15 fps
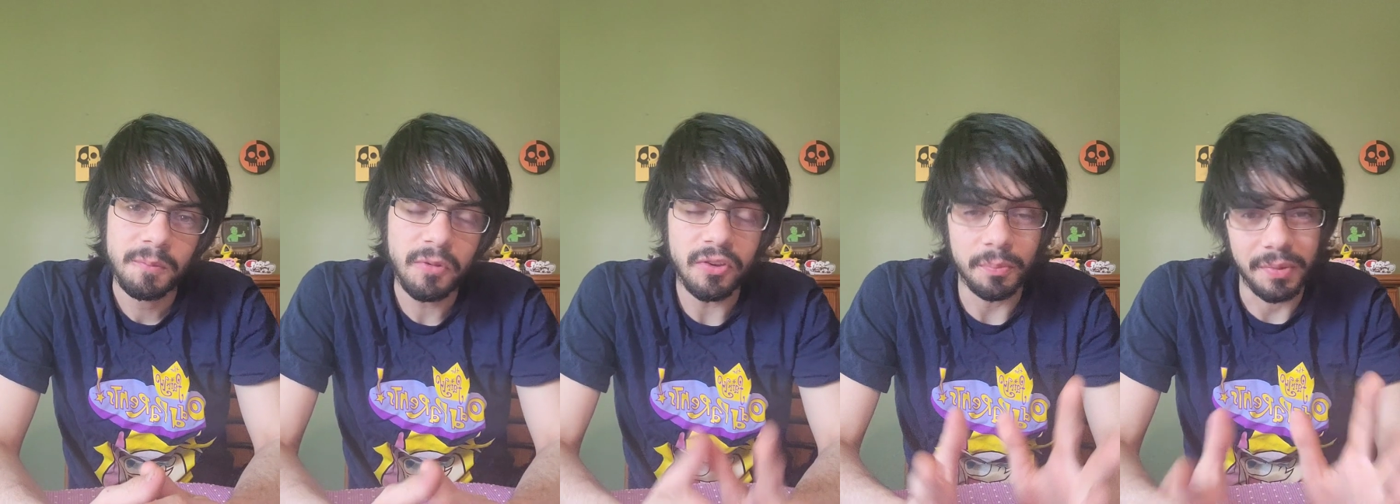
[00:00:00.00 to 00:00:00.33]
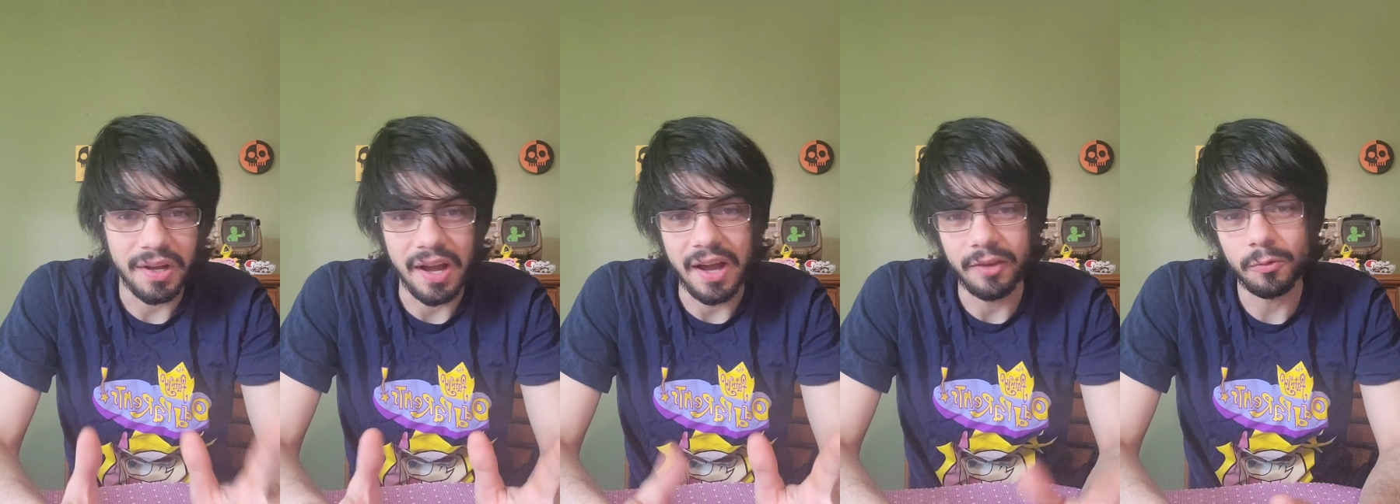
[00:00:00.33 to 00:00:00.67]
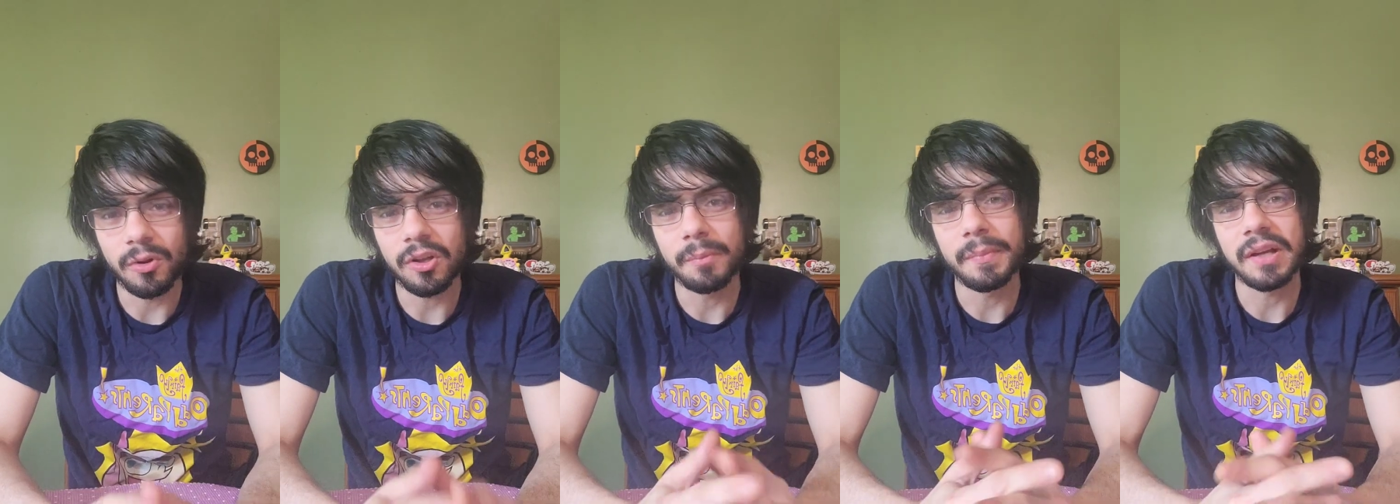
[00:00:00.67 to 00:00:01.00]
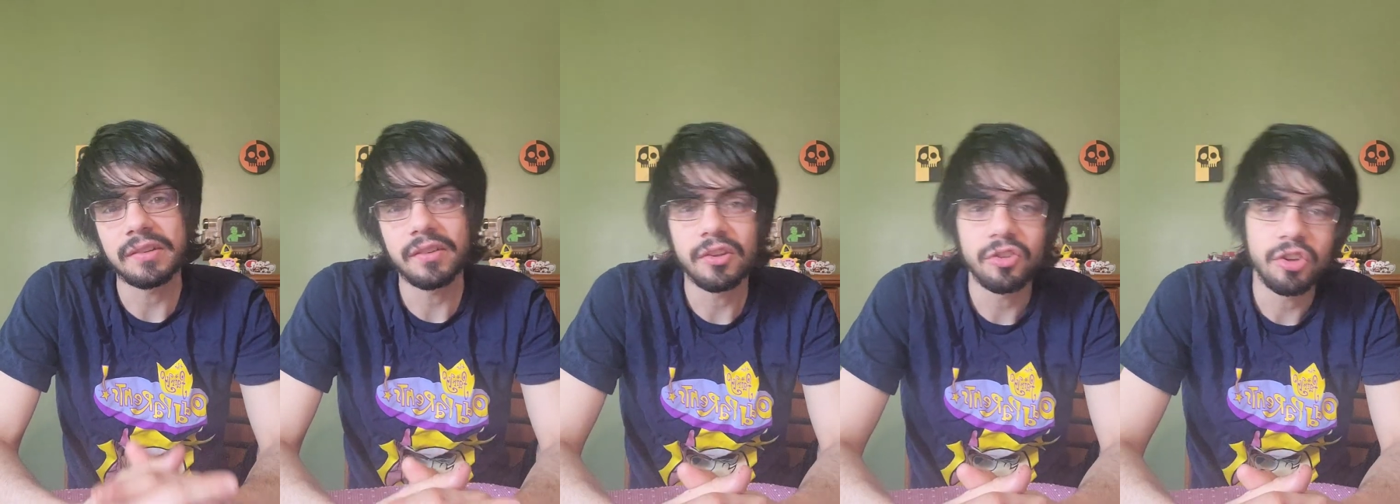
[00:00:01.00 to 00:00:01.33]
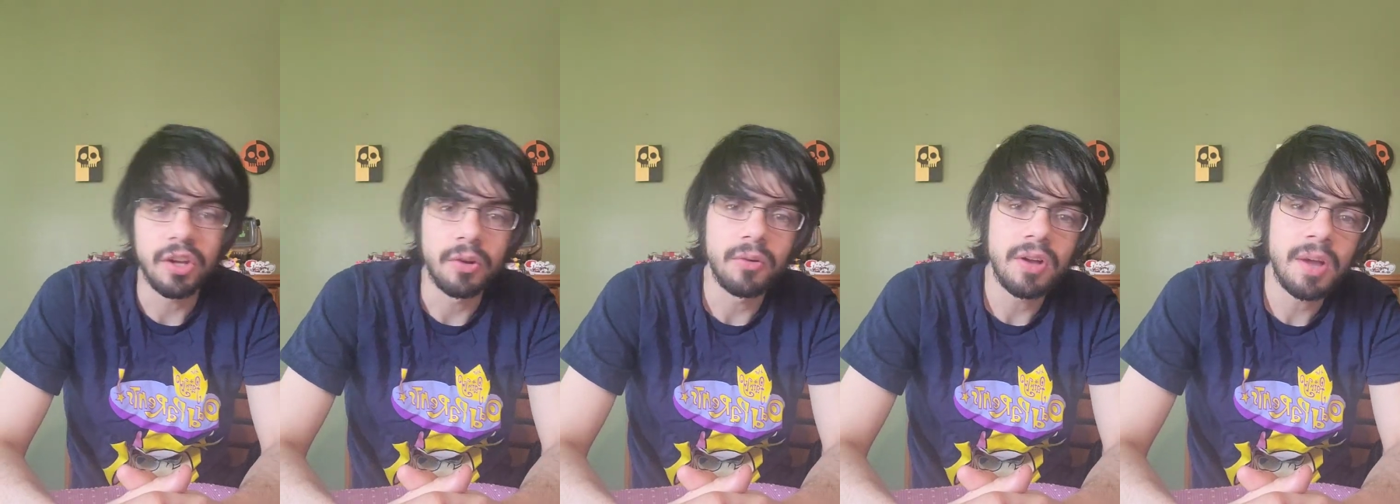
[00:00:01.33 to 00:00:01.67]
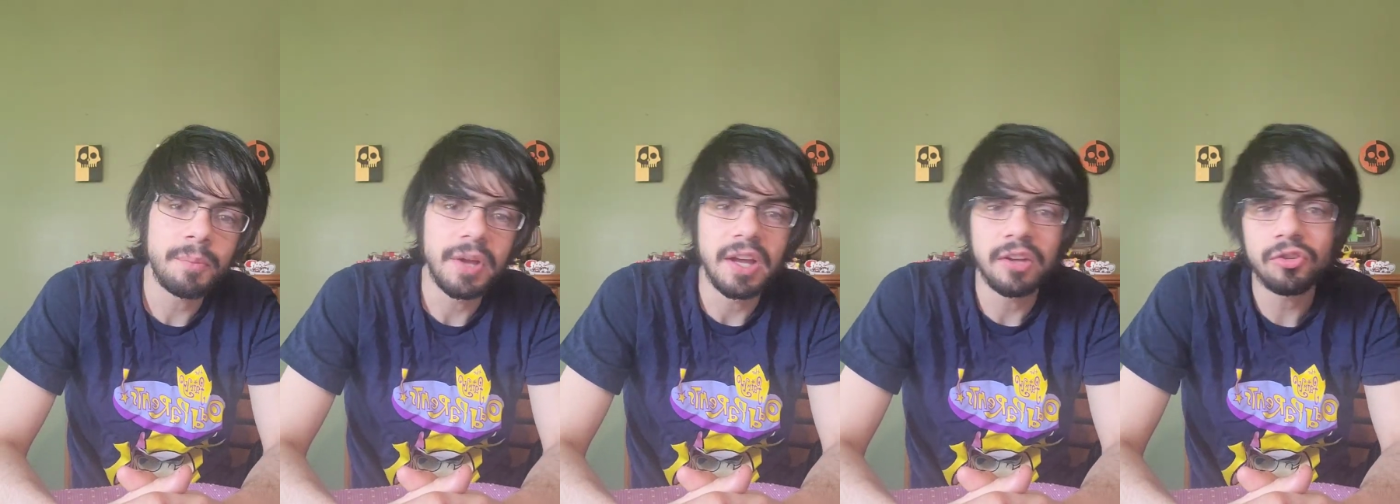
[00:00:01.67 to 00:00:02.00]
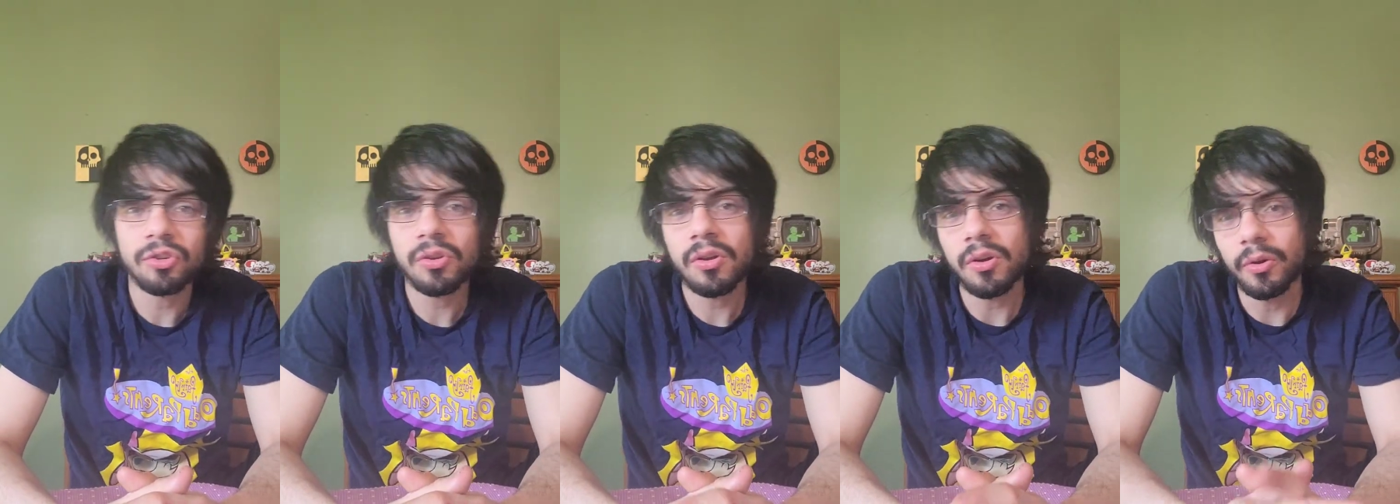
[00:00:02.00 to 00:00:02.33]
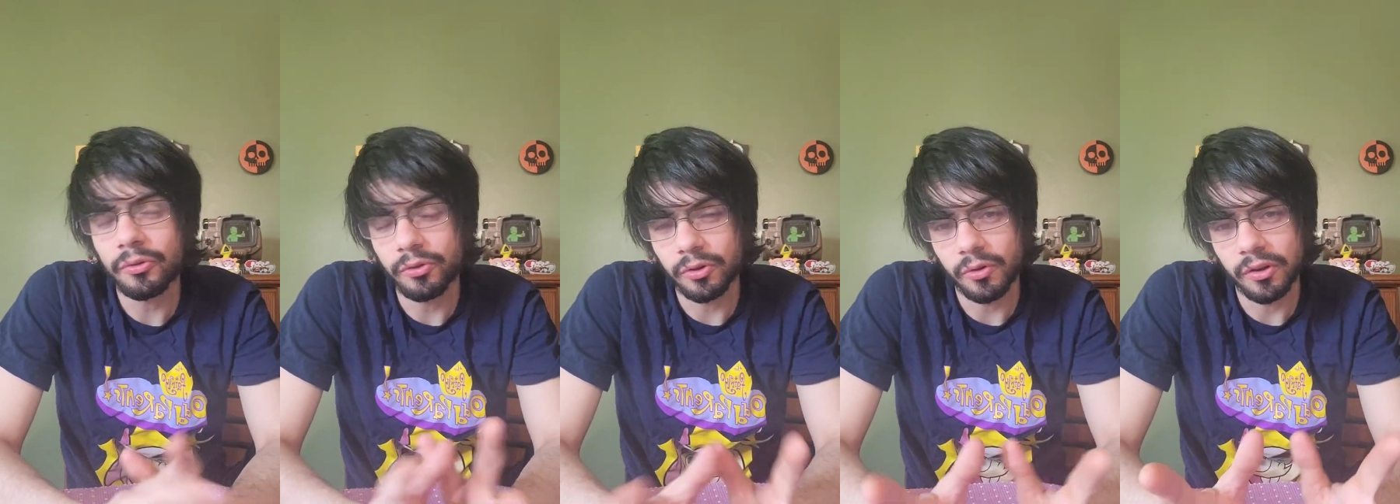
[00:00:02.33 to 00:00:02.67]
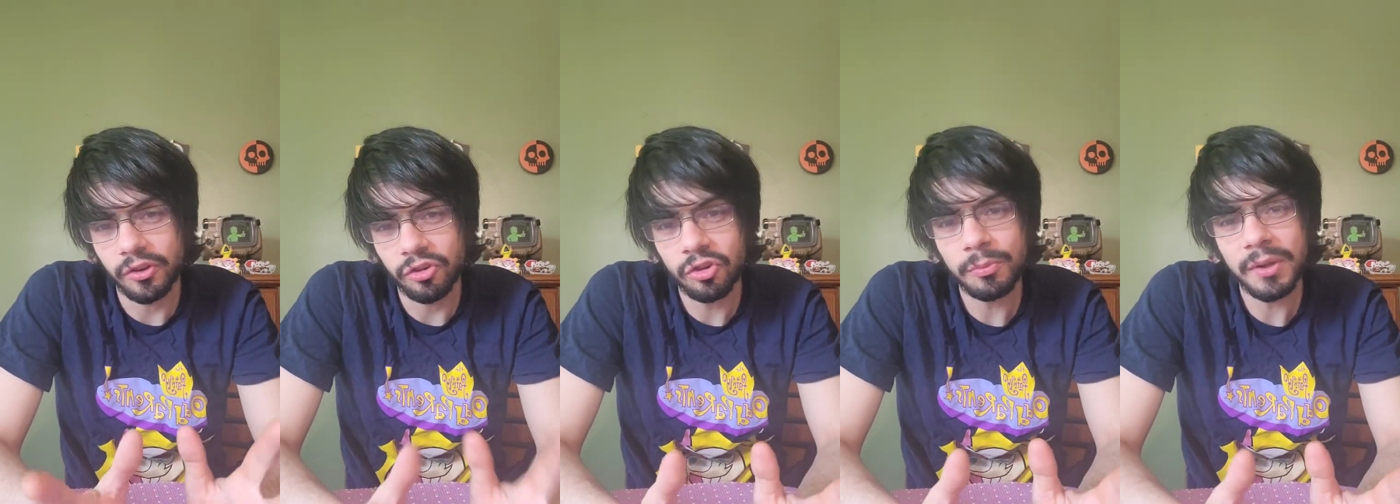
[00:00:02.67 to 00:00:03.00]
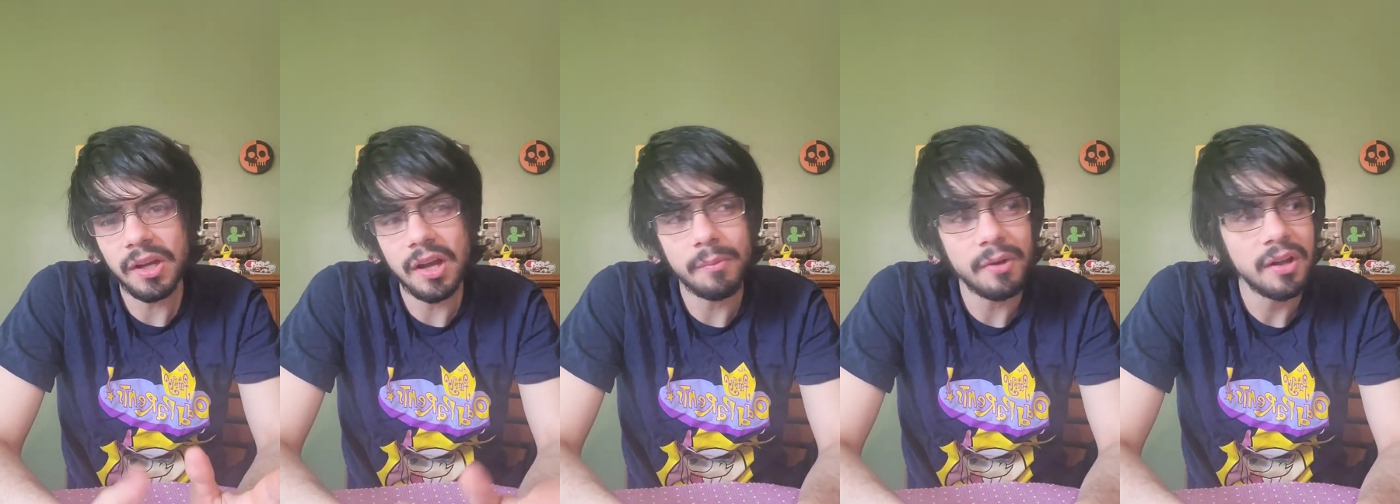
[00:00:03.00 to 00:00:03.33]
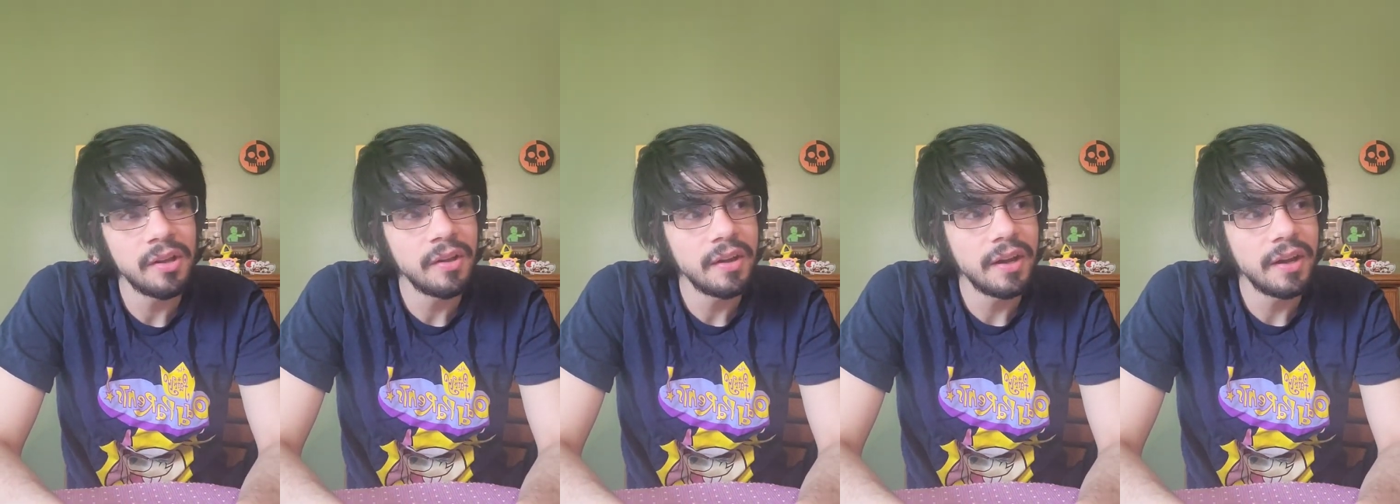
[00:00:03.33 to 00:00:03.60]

up guys, welcome back to the channel. I'm Angela, also known as Shimigama,